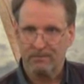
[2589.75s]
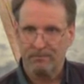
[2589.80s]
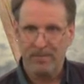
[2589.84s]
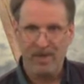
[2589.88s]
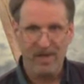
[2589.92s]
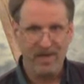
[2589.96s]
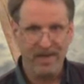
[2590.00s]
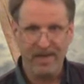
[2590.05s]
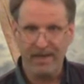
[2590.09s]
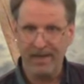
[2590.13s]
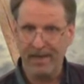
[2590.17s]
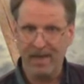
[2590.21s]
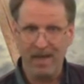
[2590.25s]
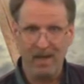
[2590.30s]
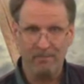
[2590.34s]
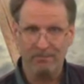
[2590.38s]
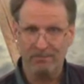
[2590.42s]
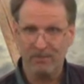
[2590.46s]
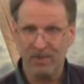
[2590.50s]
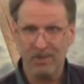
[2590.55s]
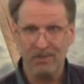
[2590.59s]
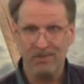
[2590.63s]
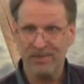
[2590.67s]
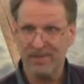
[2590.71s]
Pick it up,
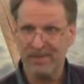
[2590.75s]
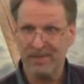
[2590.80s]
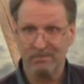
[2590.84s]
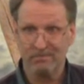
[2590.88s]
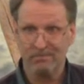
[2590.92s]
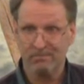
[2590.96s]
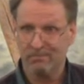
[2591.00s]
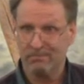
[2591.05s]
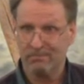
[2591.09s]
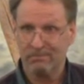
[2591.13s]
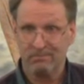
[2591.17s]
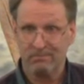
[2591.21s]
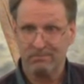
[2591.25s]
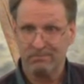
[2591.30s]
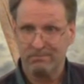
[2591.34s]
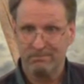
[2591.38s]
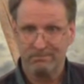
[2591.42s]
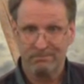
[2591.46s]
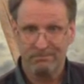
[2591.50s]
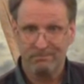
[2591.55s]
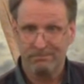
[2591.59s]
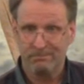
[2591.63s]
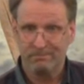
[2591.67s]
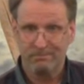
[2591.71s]
use it.
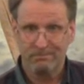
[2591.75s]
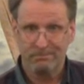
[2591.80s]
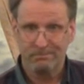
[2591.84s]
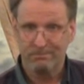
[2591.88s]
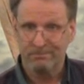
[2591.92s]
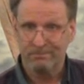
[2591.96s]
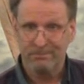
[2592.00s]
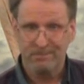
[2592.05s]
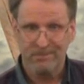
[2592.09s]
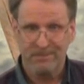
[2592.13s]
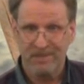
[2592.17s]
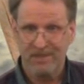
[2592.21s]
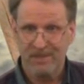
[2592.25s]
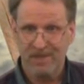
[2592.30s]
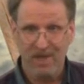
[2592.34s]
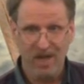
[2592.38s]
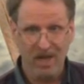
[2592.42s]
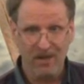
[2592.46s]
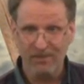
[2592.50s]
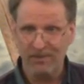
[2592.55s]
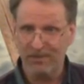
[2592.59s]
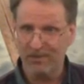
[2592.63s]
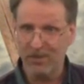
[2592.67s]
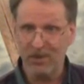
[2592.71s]

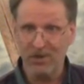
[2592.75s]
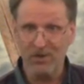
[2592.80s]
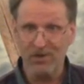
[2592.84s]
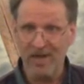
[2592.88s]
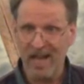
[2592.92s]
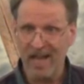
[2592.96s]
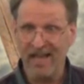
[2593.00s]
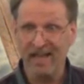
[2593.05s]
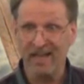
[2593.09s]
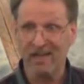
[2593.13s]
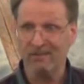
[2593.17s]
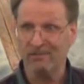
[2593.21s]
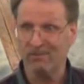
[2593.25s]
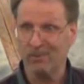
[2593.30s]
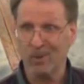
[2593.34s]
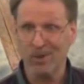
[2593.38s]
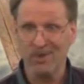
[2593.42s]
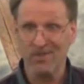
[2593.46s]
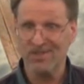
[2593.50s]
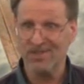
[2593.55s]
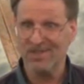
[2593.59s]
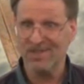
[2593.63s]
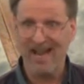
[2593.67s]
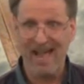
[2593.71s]
Cut your negative
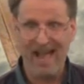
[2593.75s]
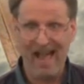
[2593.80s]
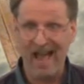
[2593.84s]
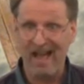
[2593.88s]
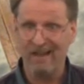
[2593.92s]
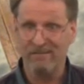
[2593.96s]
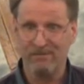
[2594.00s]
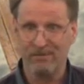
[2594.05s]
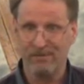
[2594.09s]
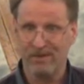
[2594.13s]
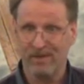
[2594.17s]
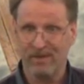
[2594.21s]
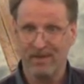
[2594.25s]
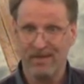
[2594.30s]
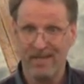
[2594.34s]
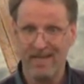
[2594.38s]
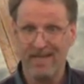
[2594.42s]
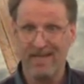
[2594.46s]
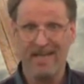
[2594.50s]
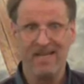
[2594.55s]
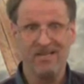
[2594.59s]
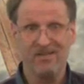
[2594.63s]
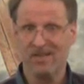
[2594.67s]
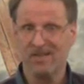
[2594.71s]
words in half.
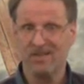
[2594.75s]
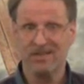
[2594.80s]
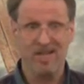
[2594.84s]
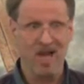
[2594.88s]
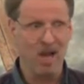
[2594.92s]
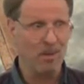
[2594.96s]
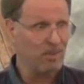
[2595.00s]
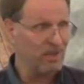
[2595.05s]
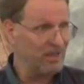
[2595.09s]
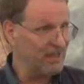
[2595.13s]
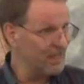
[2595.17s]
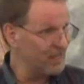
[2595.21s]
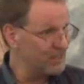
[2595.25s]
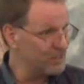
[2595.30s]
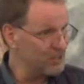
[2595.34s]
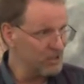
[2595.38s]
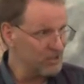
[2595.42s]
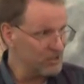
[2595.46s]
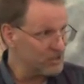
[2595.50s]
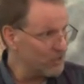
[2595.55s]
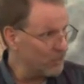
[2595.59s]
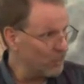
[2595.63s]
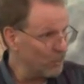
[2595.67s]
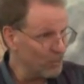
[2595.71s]
It is a
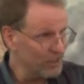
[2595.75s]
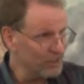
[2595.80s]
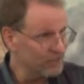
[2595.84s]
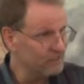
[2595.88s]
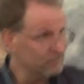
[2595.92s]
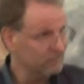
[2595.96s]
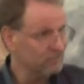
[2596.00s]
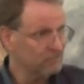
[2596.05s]
double-edged sword.